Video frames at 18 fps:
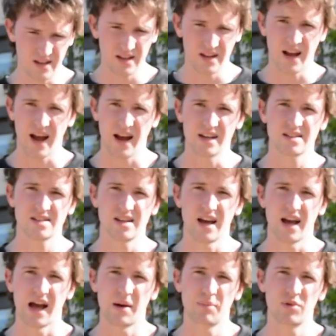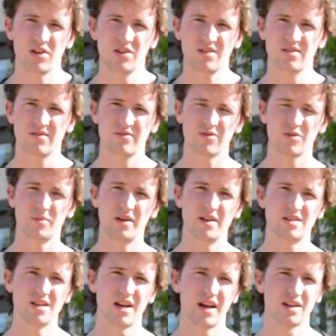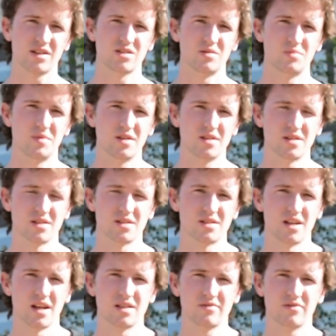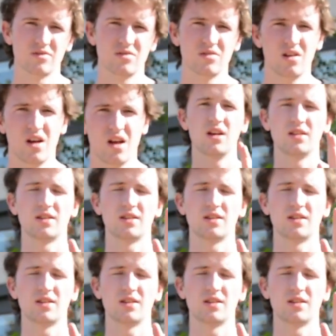It has to happen for me to actually be successful.